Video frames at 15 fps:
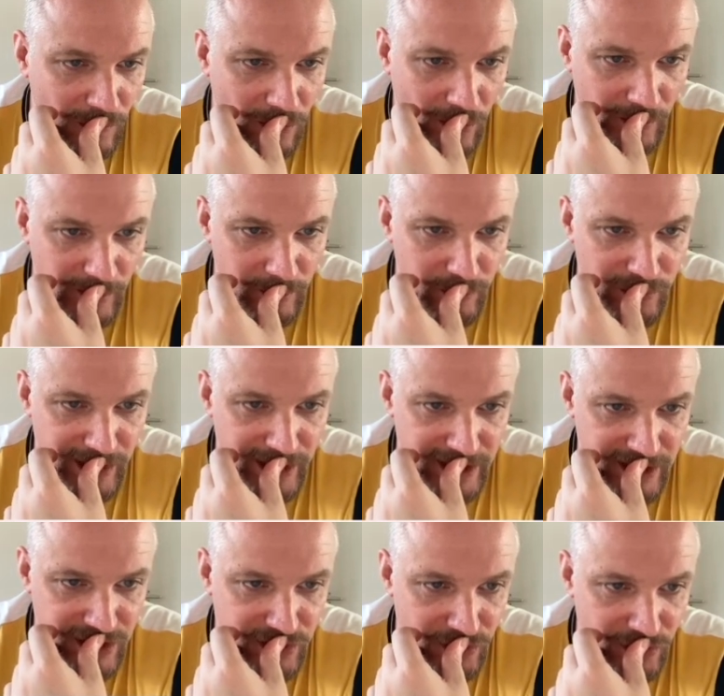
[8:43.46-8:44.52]
on the break of
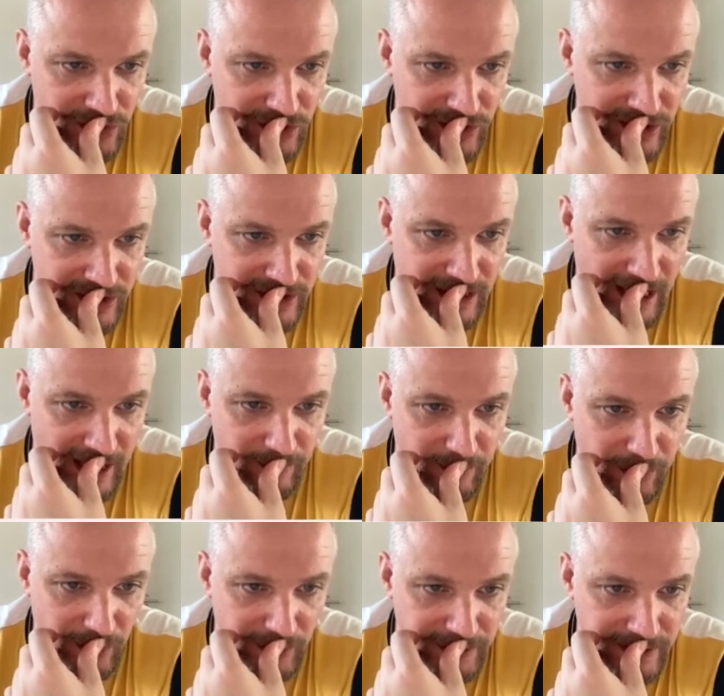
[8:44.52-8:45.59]
structure
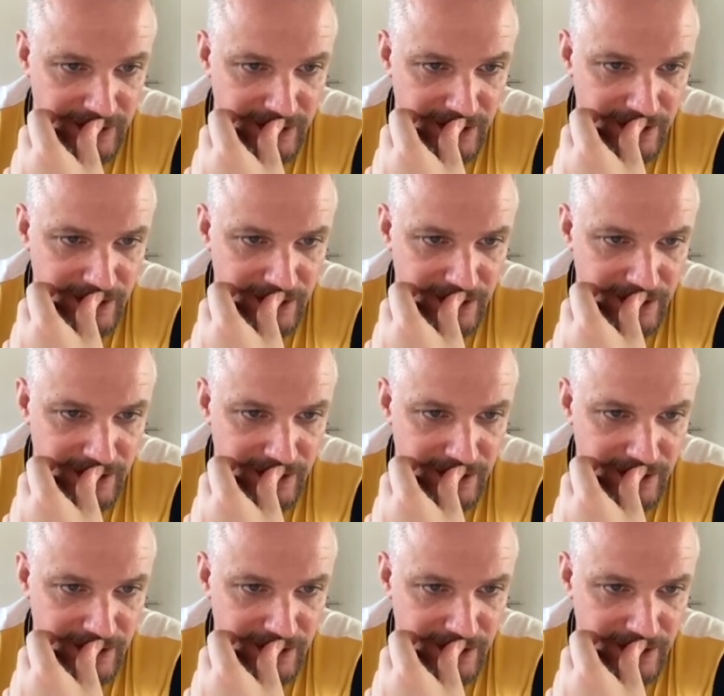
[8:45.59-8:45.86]
standpoint,